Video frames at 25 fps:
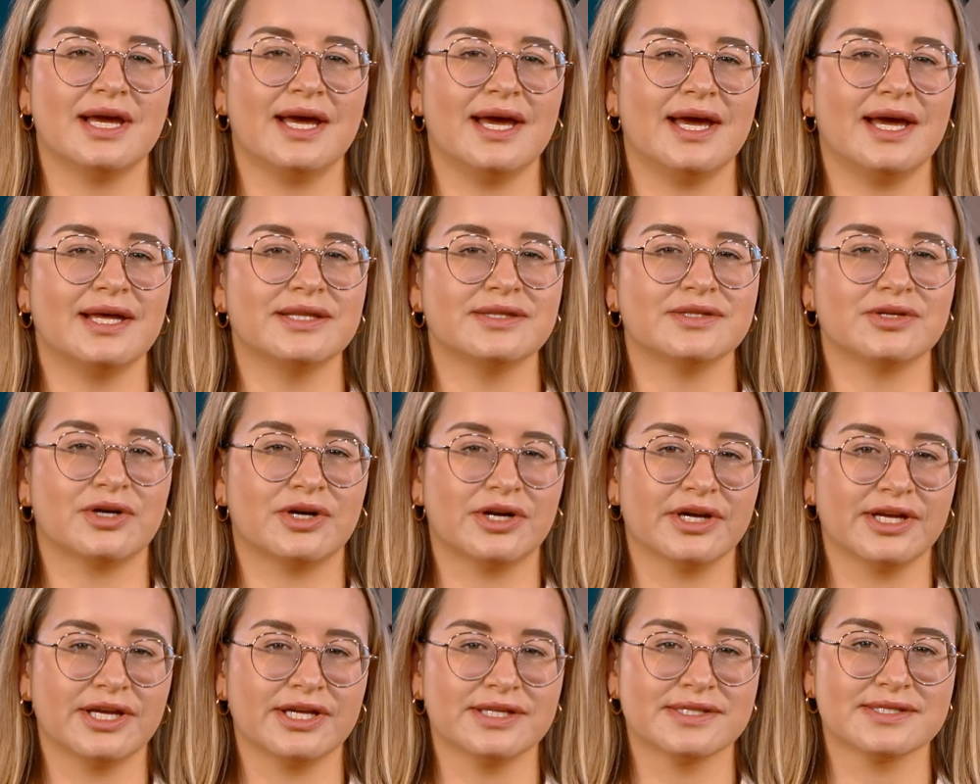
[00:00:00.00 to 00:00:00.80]
and
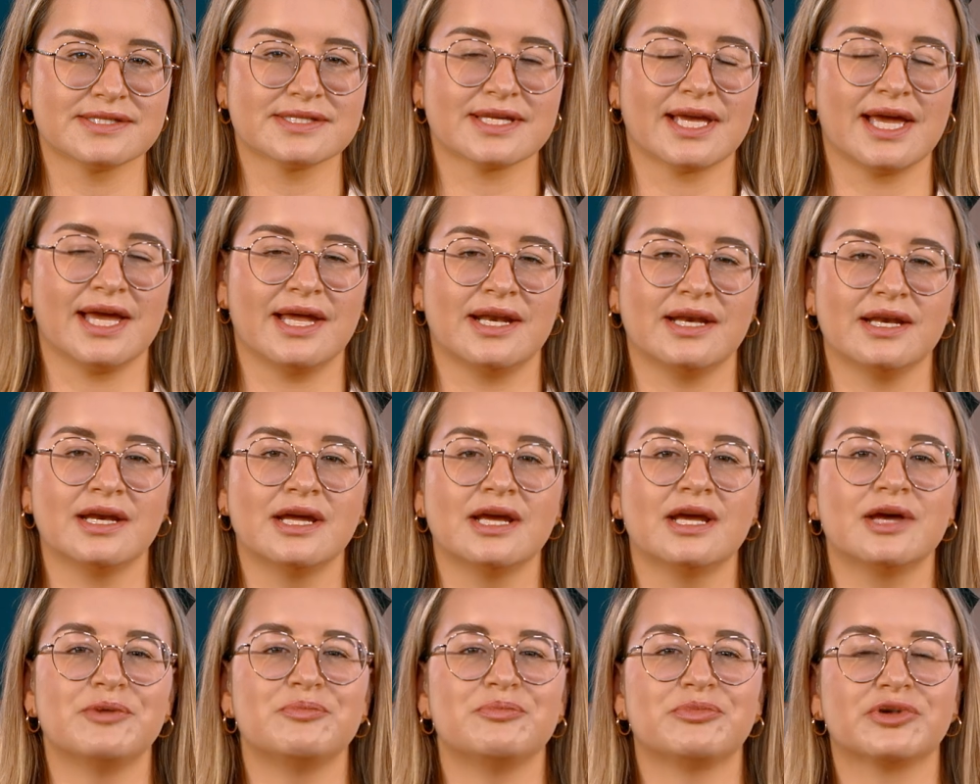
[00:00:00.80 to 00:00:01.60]
targets can
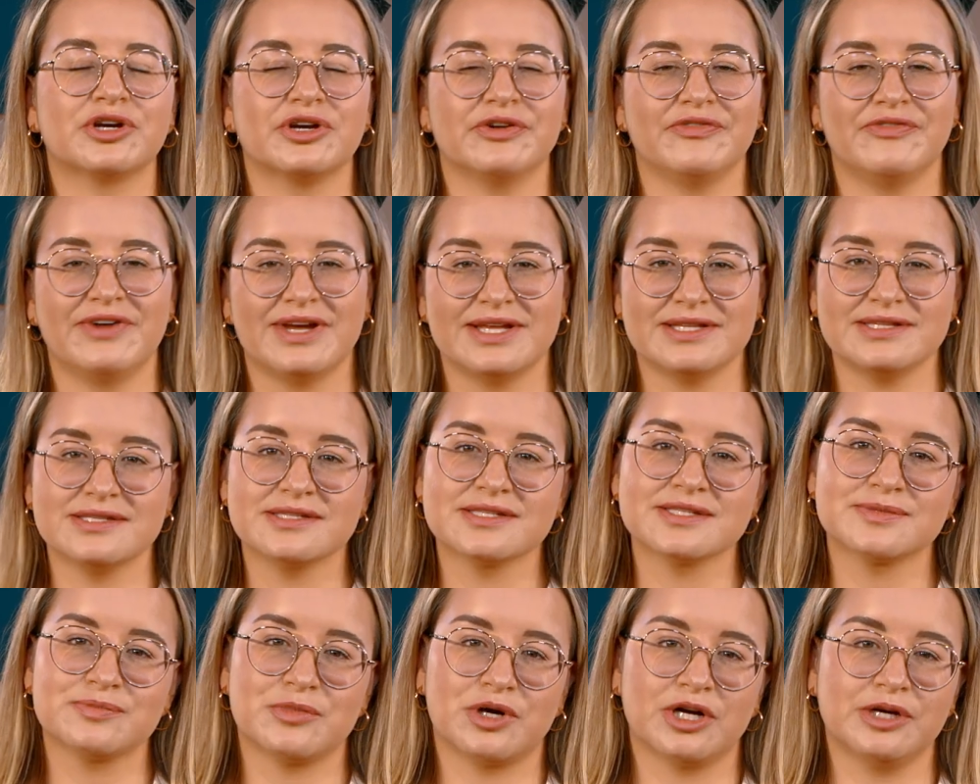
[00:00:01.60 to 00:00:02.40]
prevent
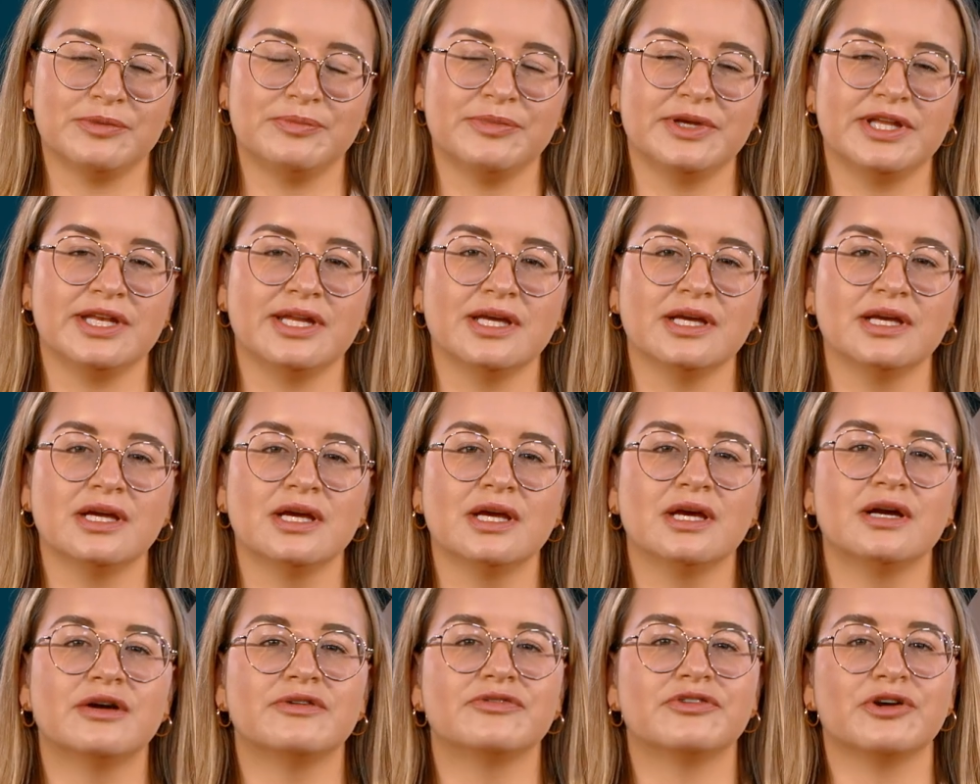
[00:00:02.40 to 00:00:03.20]
smart bidding
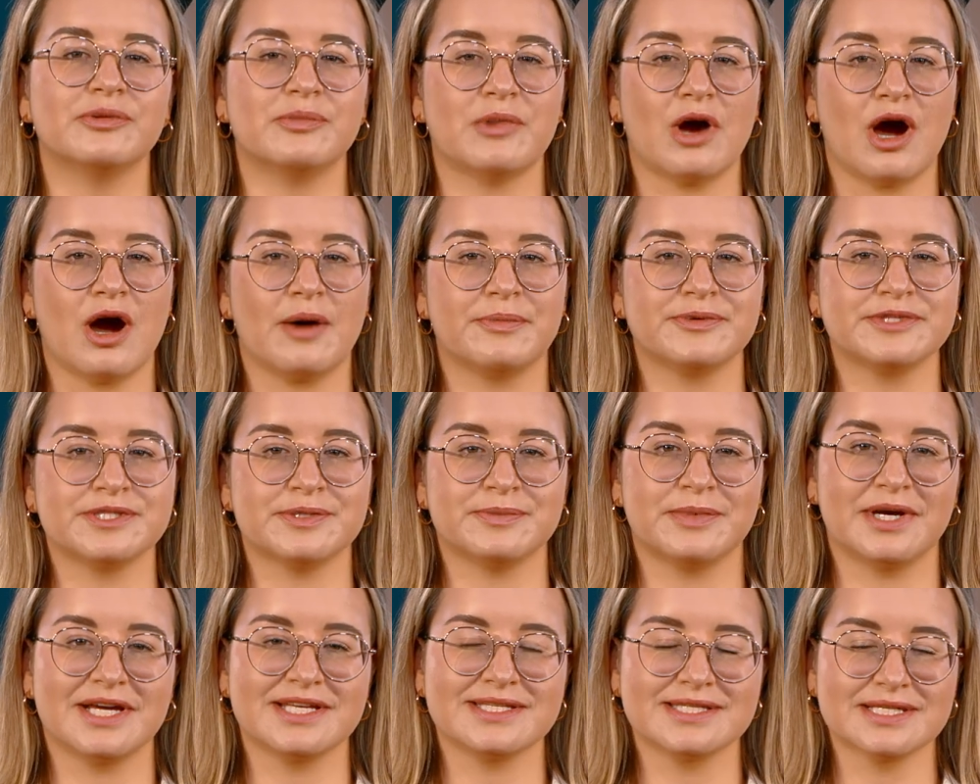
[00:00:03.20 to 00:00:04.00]
from
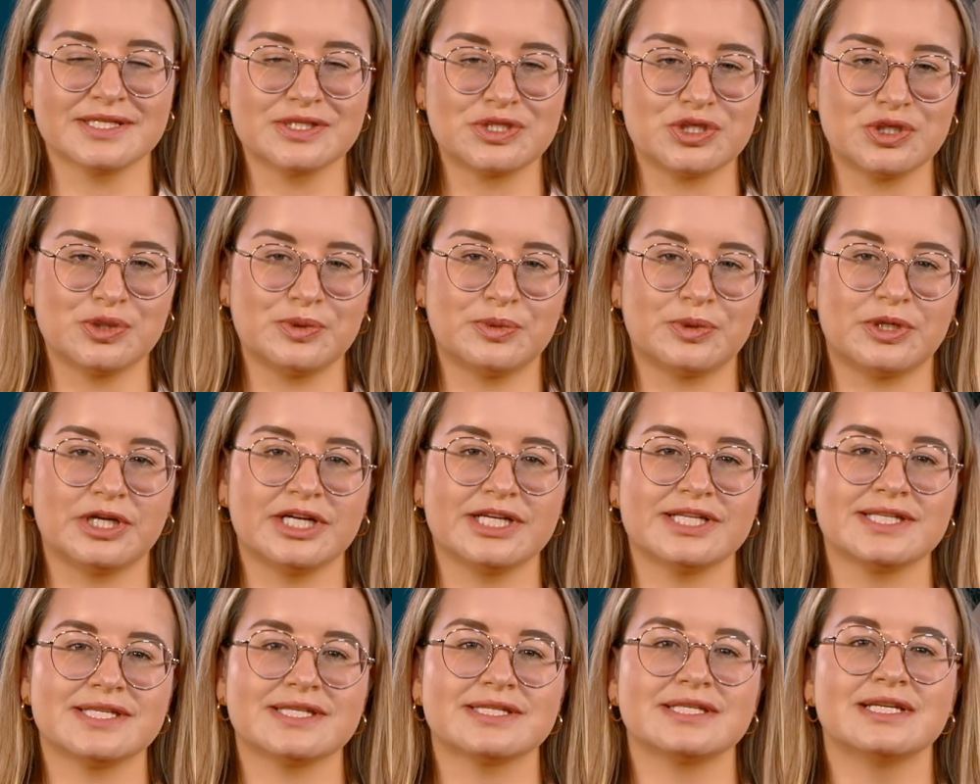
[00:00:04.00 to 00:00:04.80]
optimizing
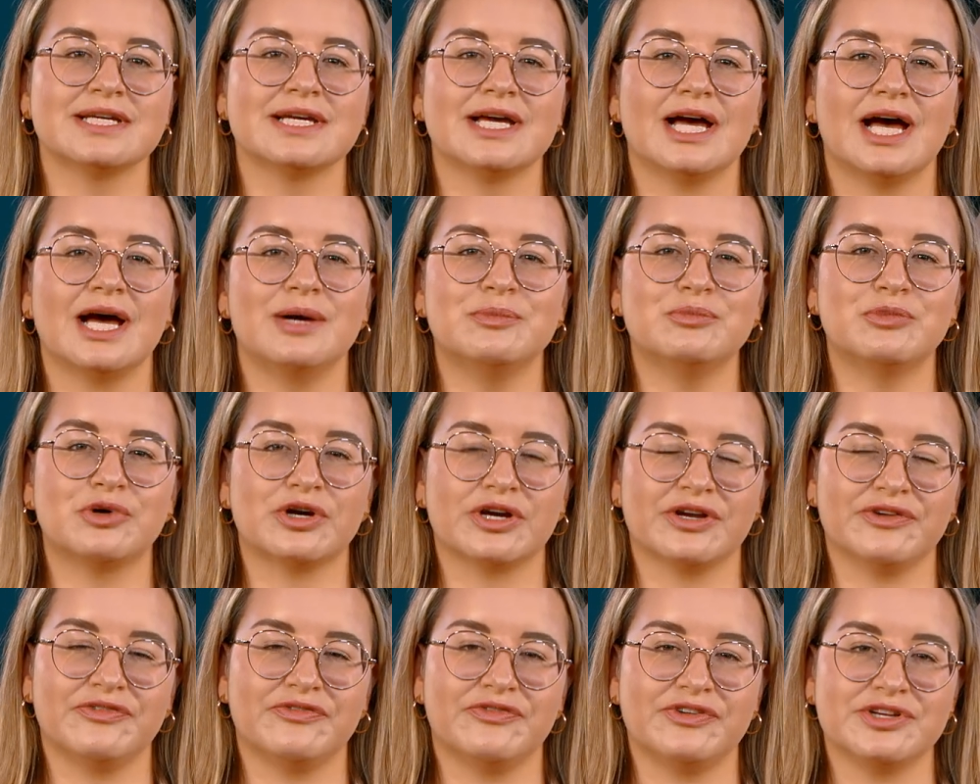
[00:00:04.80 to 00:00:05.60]
towards a more
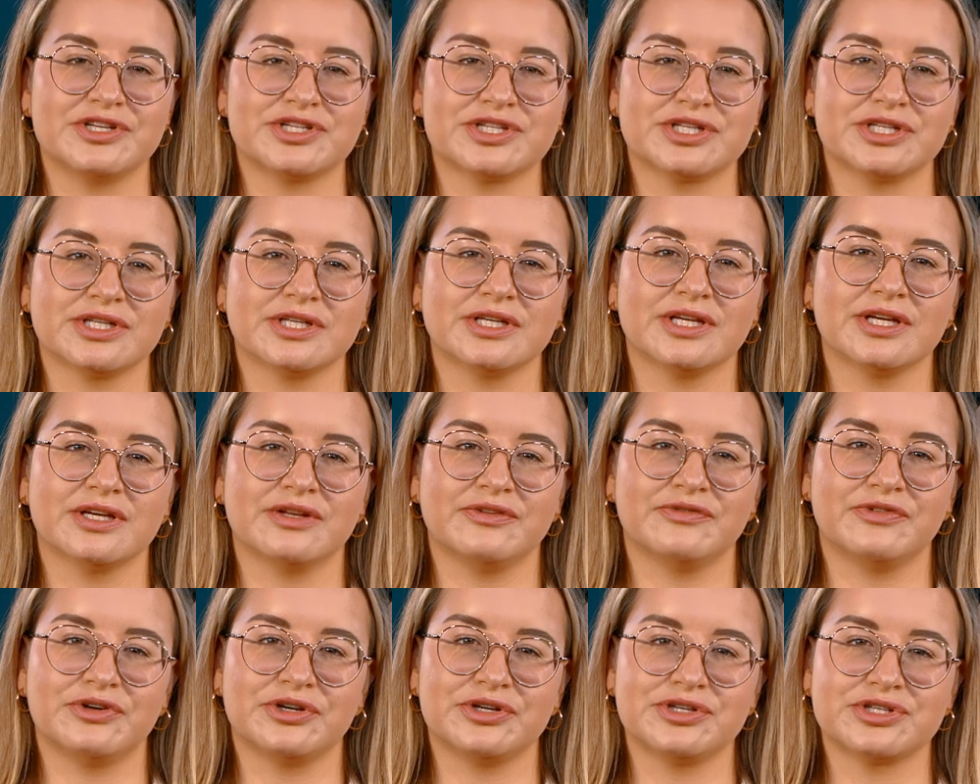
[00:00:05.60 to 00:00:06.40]
efficient
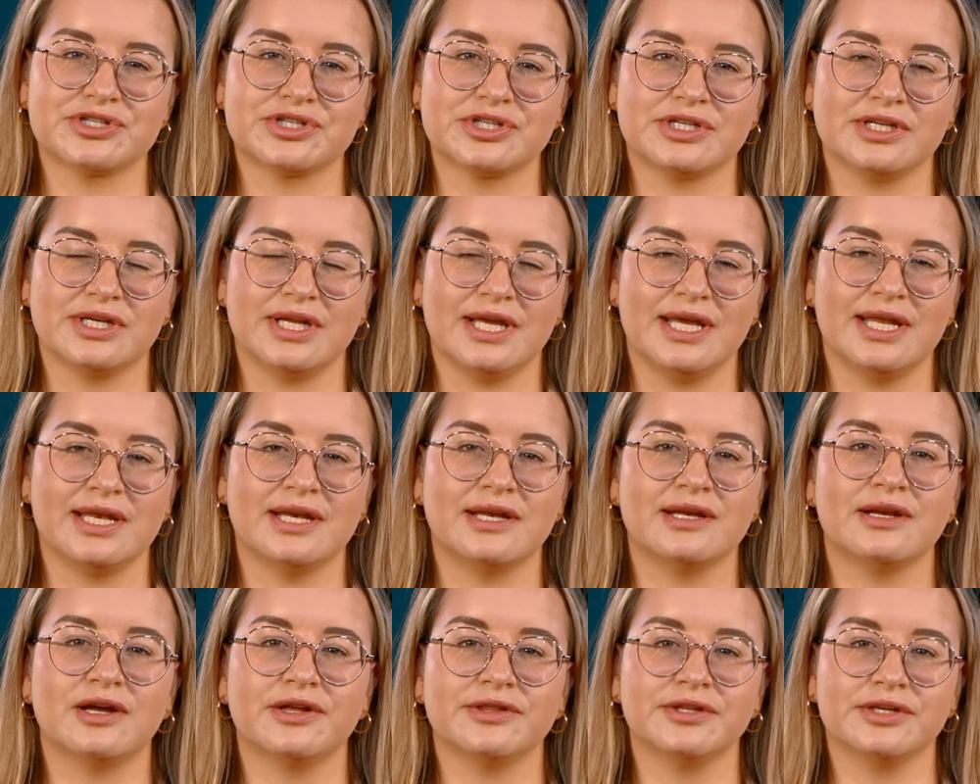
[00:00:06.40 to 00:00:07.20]
conversion in
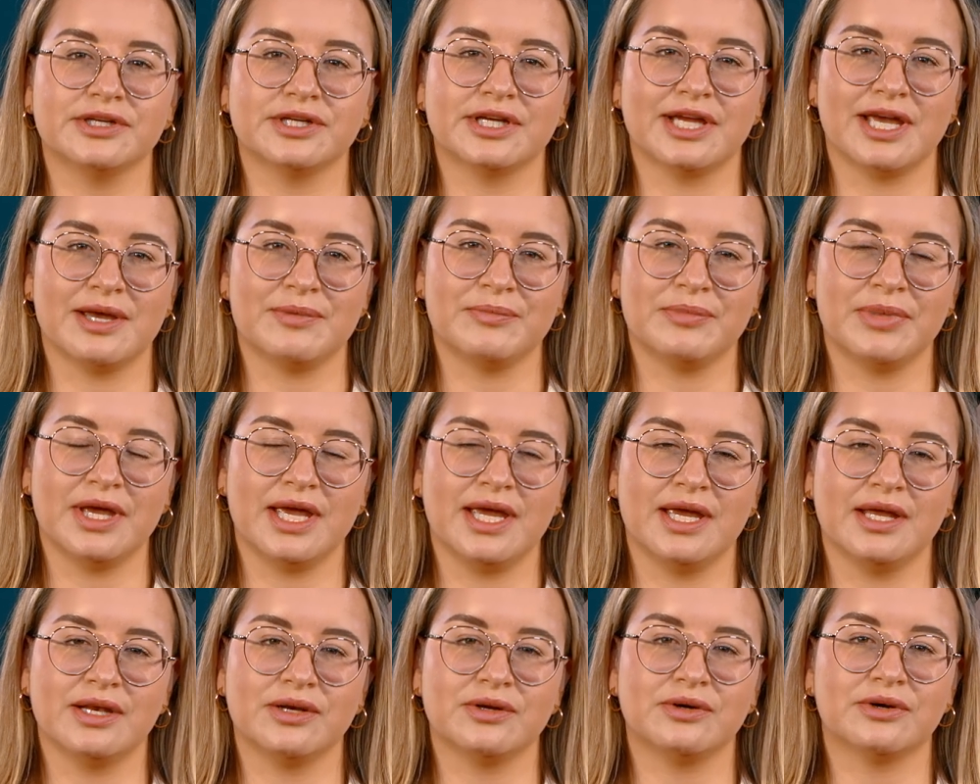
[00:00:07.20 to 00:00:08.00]
another
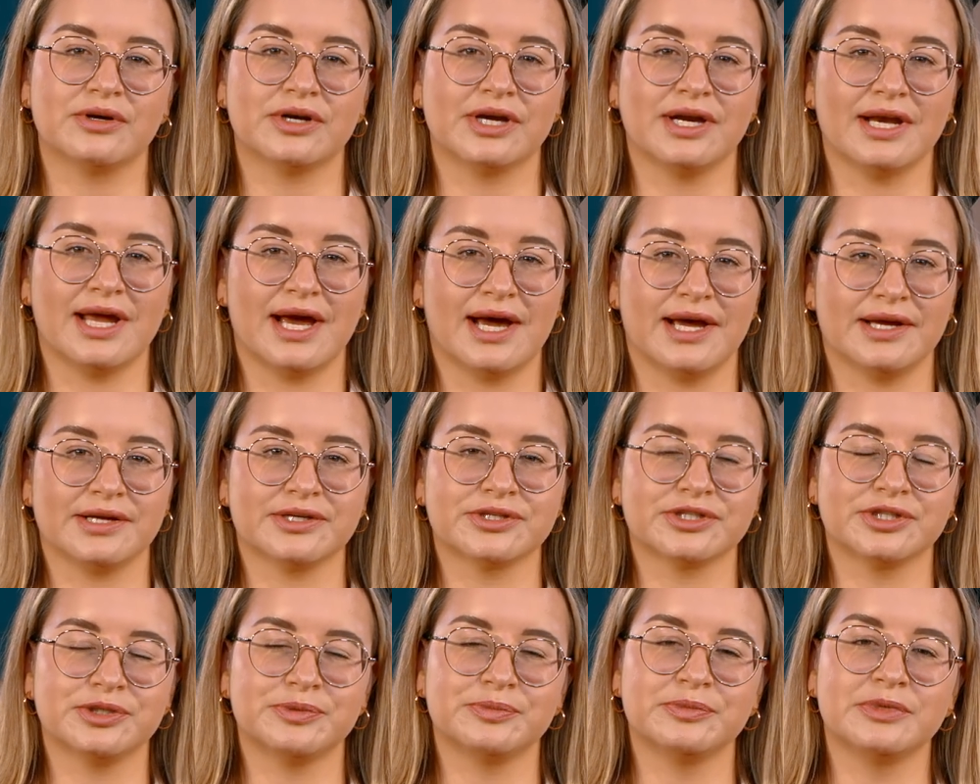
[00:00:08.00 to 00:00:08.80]
campaign or an ad
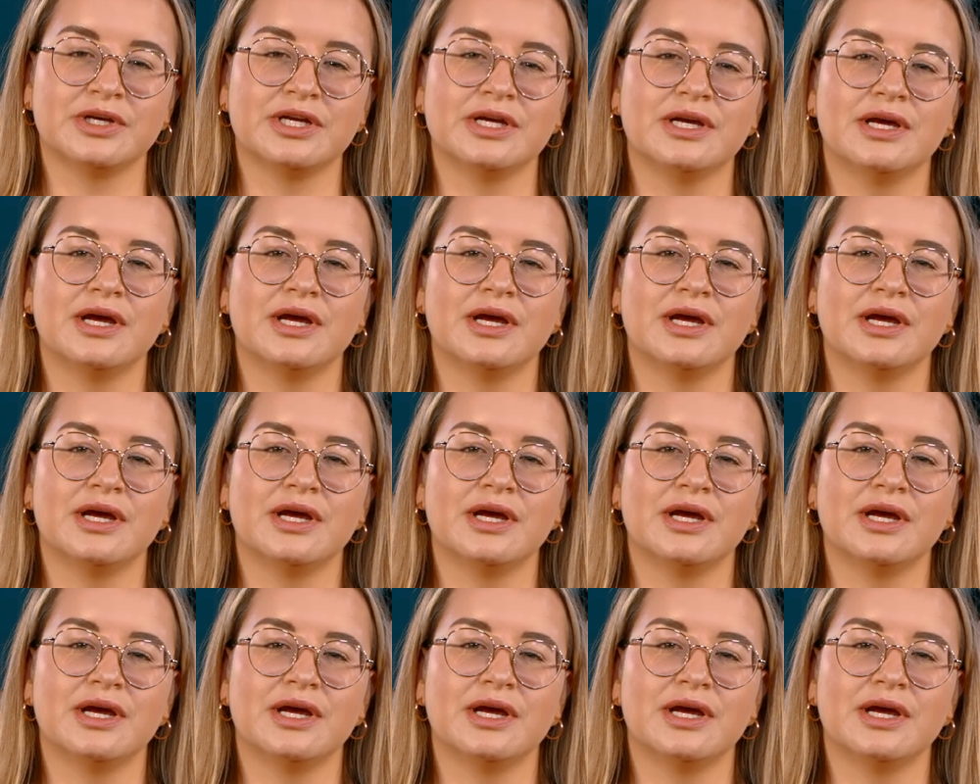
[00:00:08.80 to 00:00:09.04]
group,